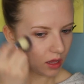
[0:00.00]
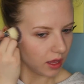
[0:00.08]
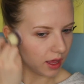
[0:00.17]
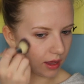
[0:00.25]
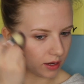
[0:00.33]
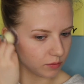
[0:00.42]

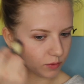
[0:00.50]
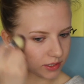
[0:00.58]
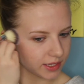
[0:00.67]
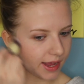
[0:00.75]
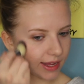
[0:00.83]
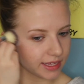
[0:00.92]
And once
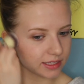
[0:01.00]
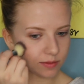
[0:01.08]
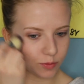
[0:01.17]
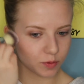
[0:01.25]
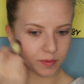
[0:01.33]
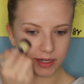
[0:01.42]
I get some
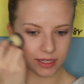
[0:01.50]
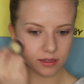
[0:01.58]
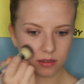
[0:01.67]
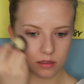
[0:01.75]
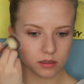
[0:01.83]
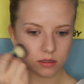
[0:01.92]
more money,
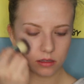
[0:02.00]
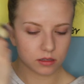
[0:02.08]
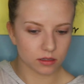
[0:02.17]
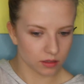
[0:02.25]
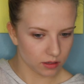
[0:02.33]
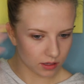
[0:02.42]

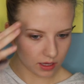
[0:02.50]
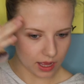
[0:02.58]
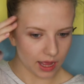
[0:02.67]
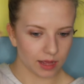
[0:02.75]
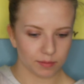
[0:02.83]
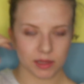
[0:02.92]

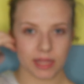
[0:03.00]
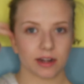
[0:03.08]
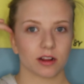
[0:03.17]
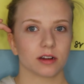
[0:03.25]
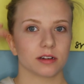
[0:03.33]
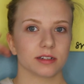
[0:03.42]
I plan
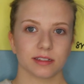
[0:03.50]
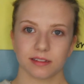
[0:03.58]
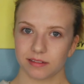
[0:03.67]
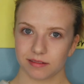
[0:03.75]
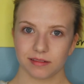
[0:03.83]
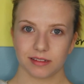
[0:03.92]
on
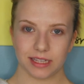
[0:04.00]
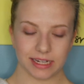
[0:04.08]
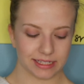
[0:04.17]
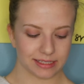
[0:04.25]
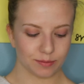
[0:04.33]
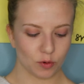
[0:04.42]
getting
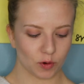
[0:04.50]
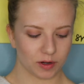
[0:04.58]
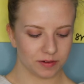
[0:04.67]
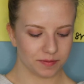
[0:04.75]
some more.